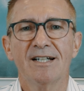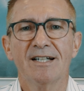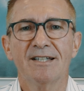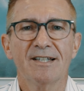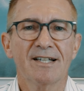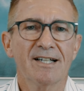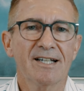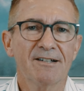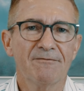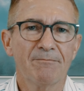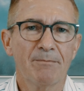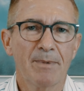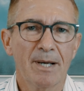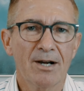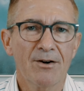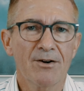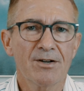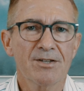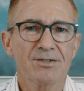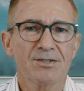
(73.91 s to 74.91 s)
and they have
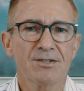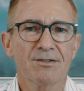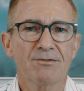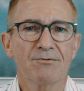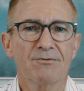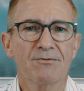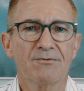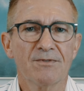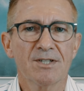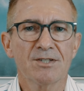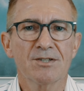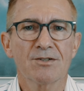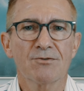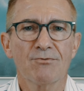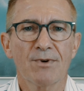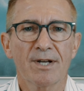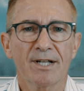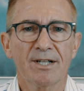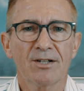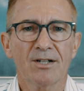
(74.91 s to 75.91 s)
parents that
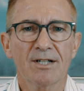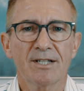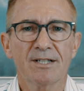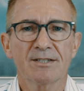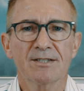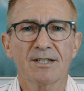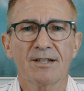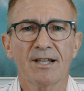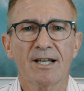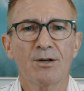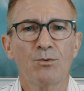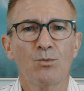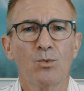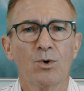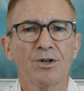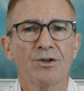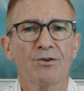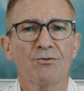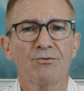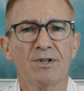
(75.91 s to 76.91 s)
visit regularly, so they
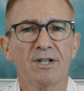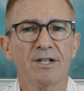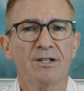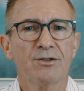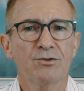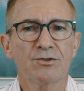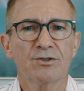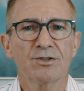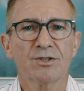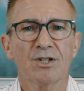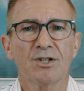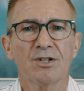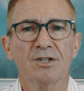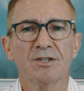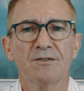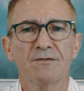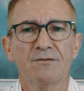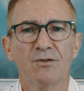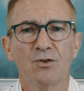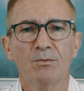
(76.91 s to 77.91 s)
want a really good
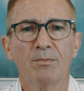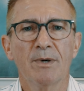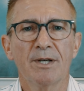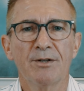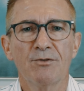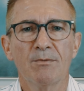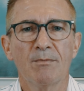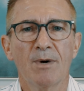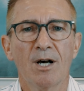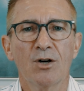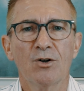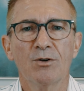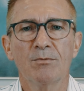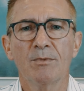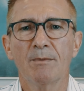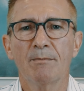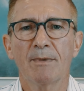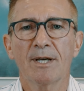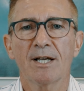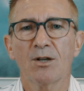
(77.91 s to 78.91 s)
sized four bedroom home
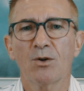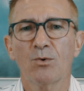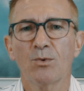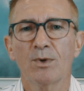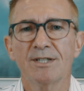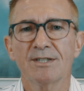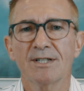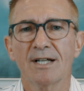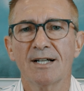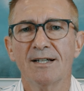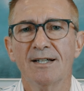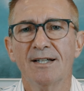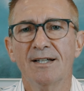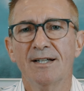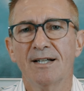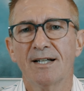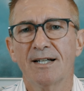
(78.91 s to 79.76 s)
in Mount Louisa,